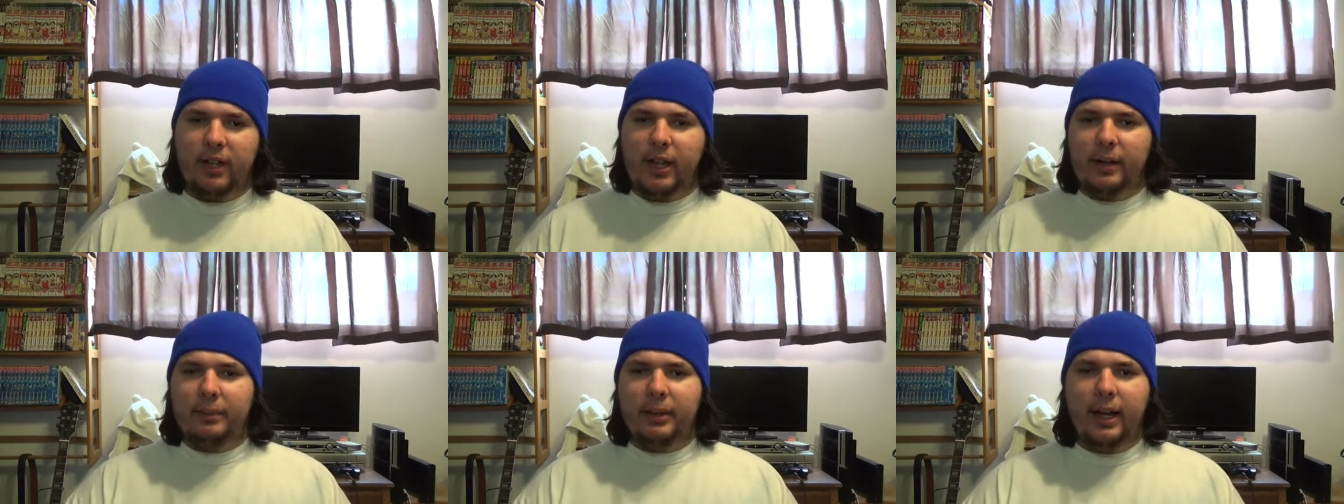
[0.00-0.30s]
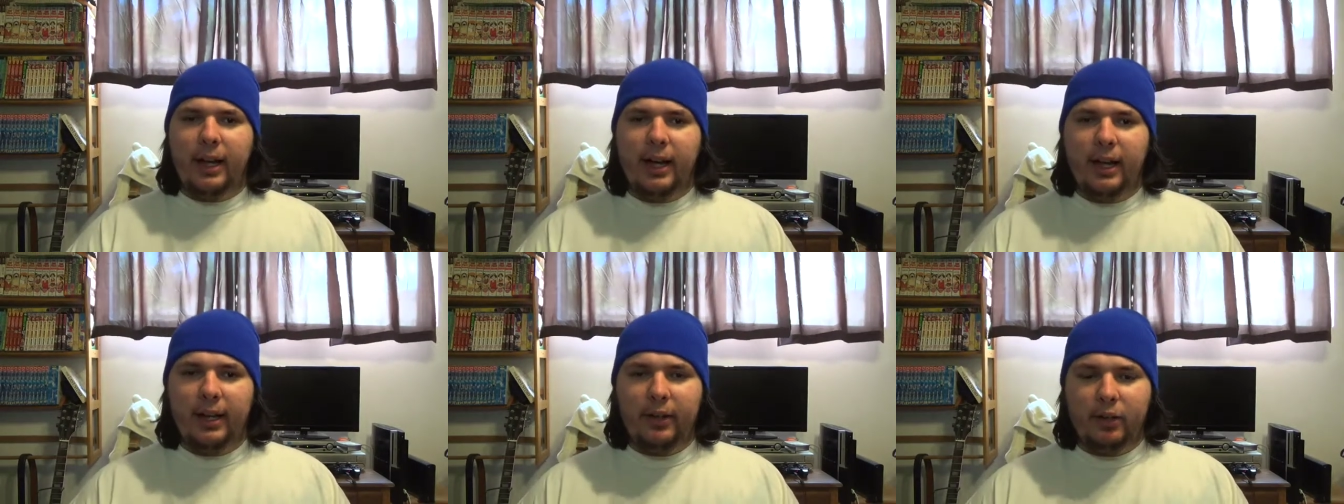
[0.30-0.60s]
type
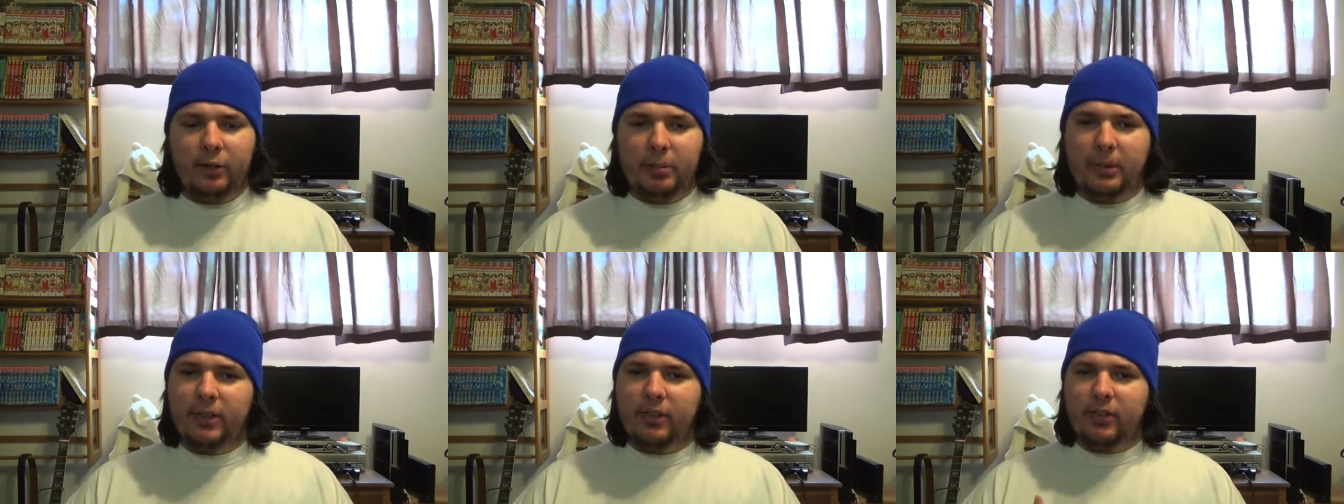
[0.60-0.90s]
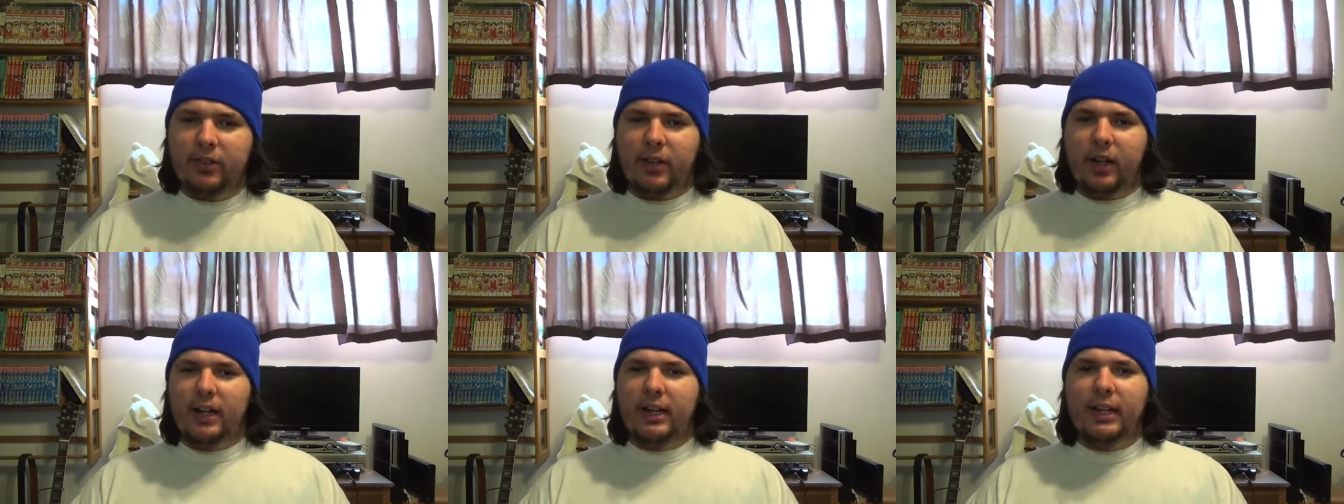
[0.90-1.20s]
guy who's been
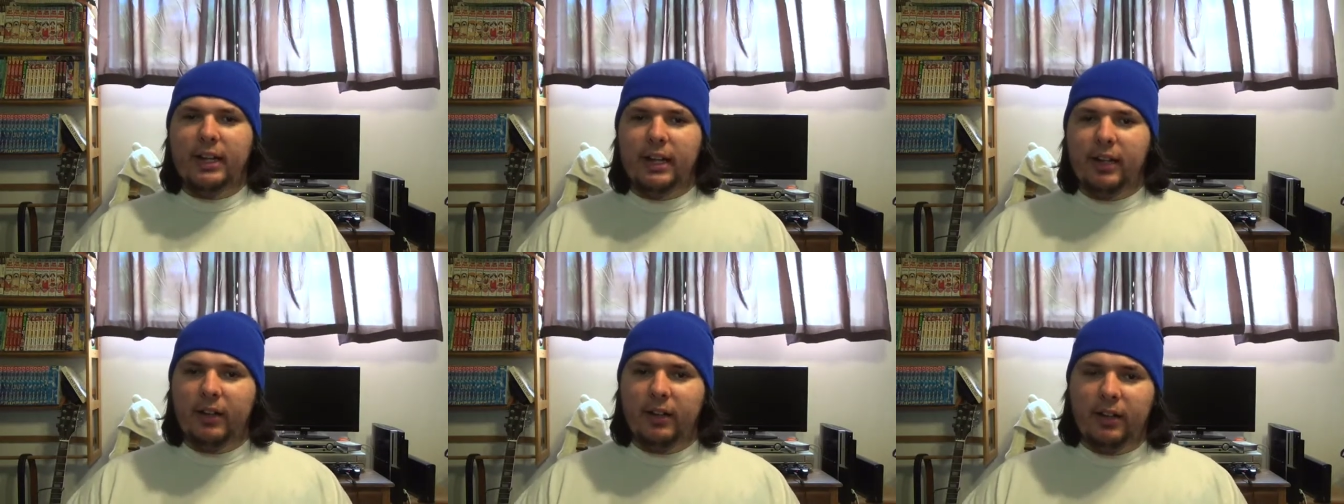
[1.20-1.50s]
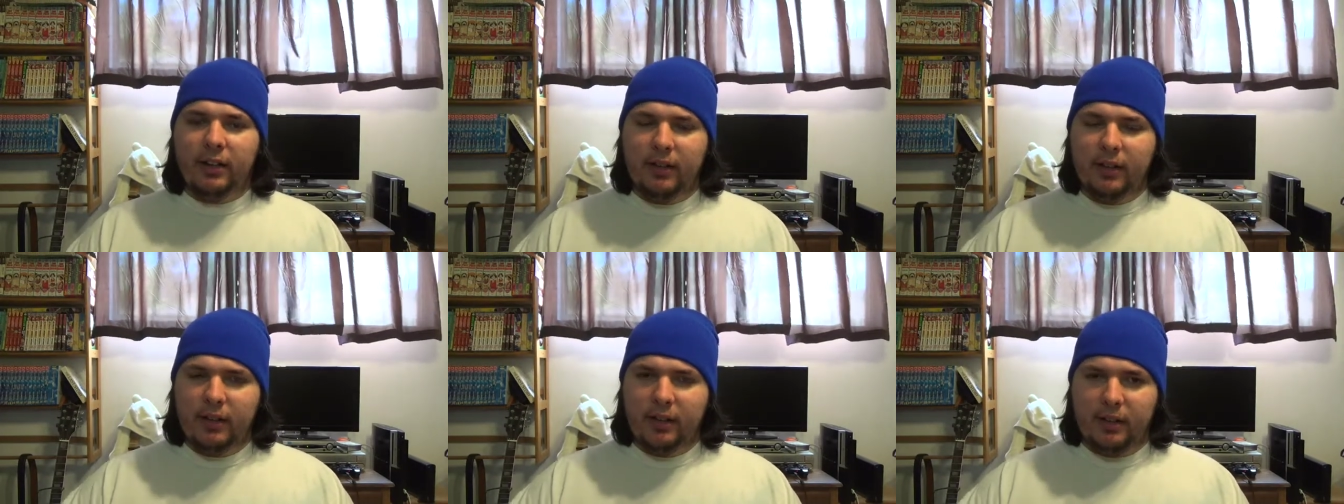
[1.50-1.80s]

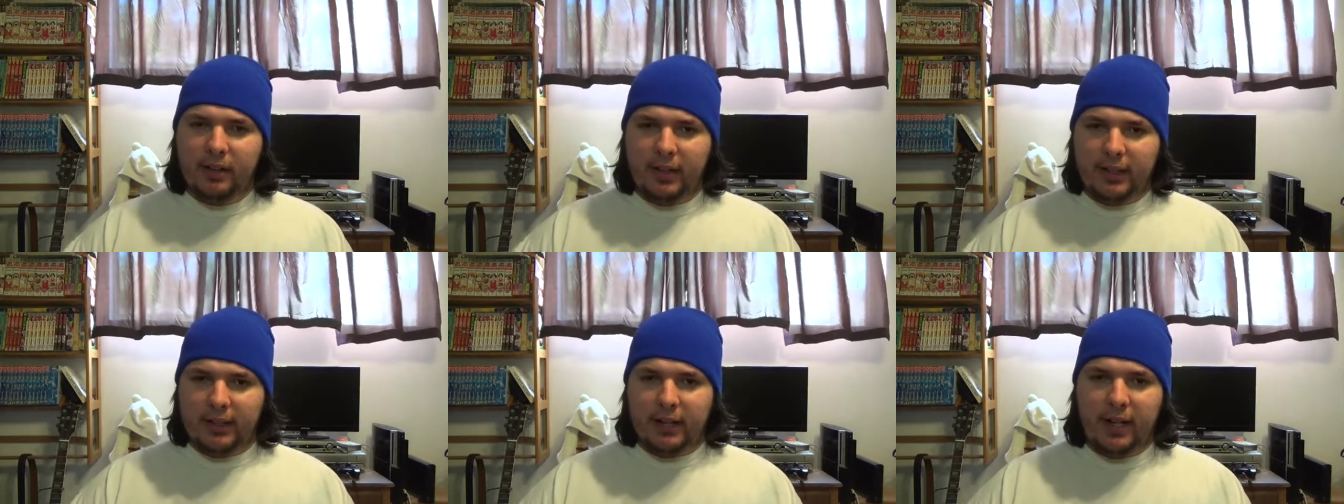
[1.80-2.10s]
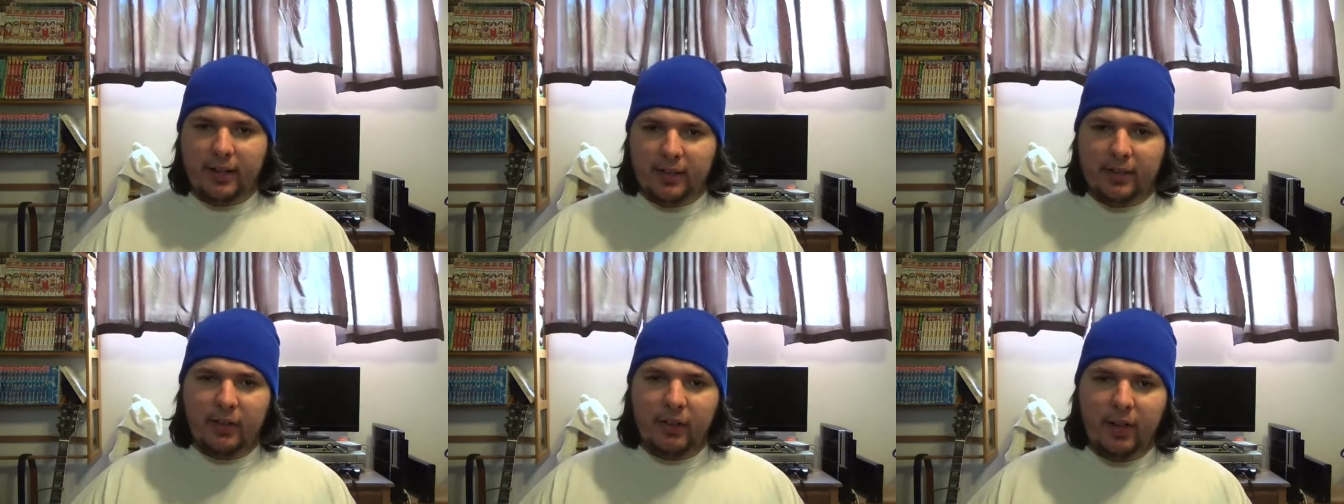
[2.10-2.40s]
studying like
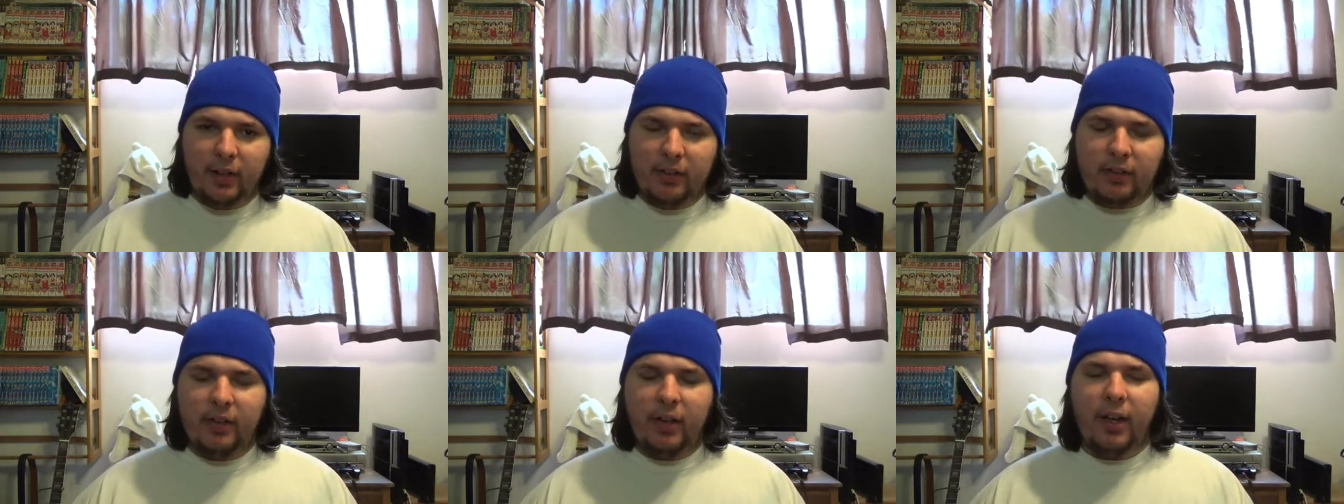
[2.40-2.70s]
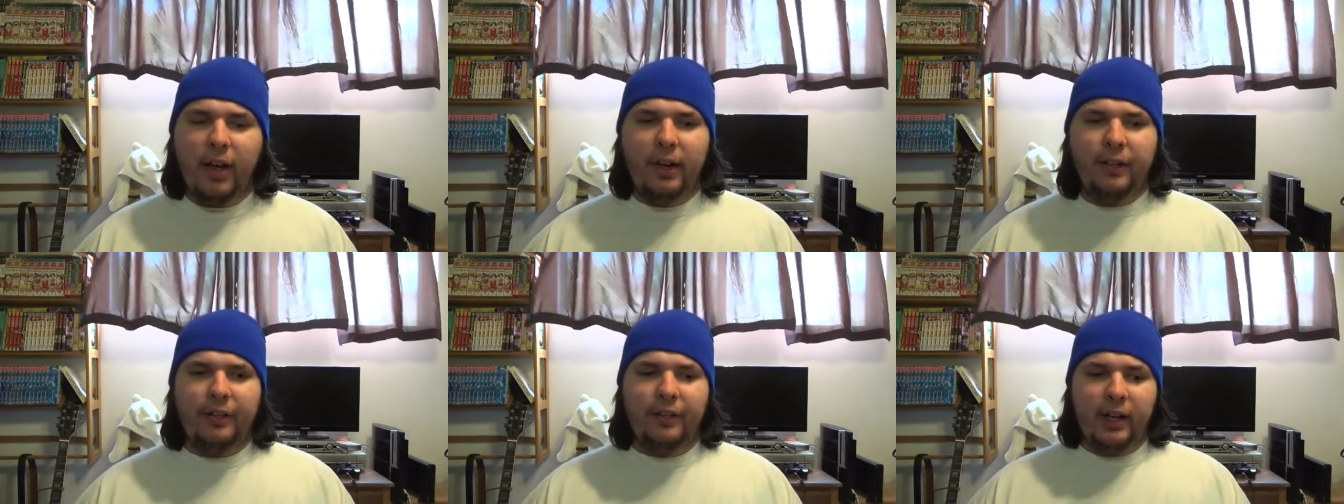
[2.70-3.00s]
Godzilla
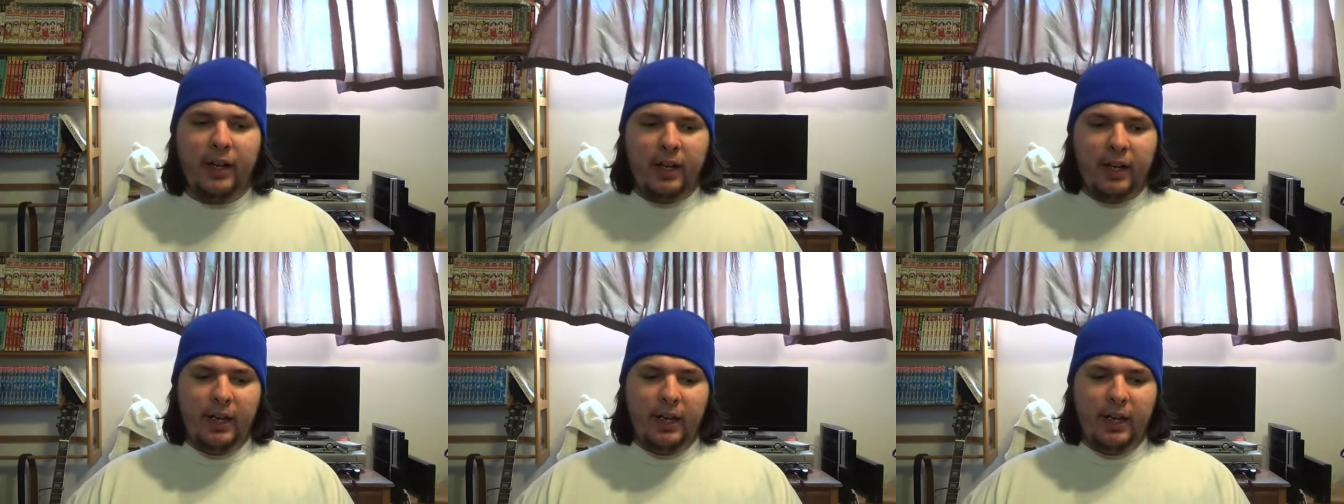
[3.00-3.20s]
stuff.